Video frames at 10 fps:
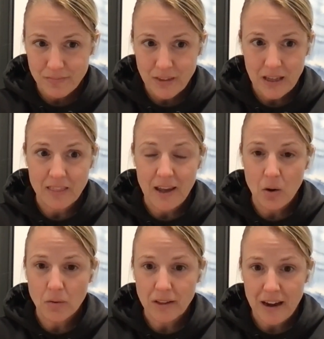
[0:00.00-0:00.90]
Like, they
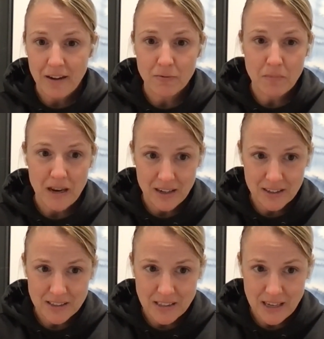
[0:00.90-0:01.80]
only have
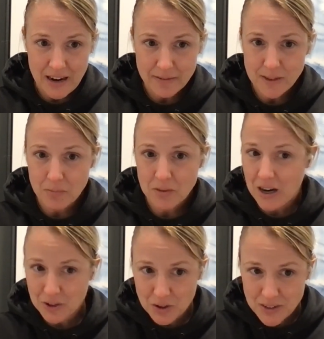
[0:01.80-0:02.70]
medics. They have some
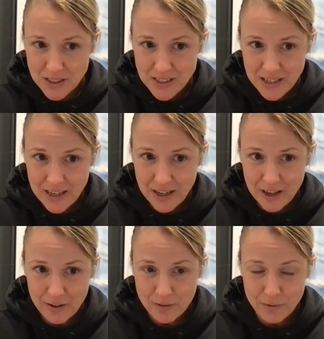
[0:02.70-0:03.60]
doctors that take
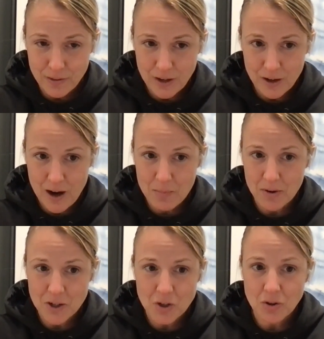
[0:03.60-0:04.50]
care of their
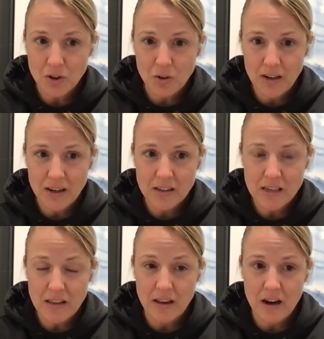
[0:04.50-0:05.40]
operational
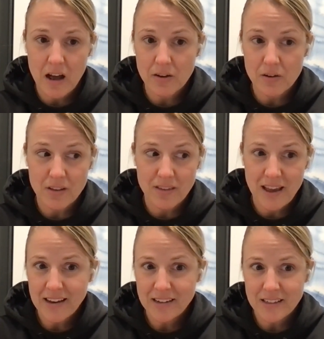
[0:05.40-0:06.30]
units. And then other than
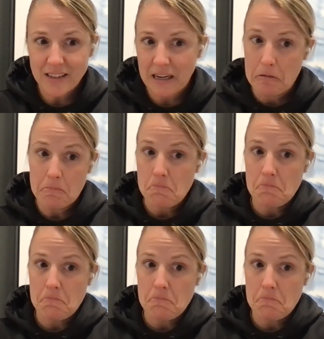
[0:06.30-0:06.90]
that, like,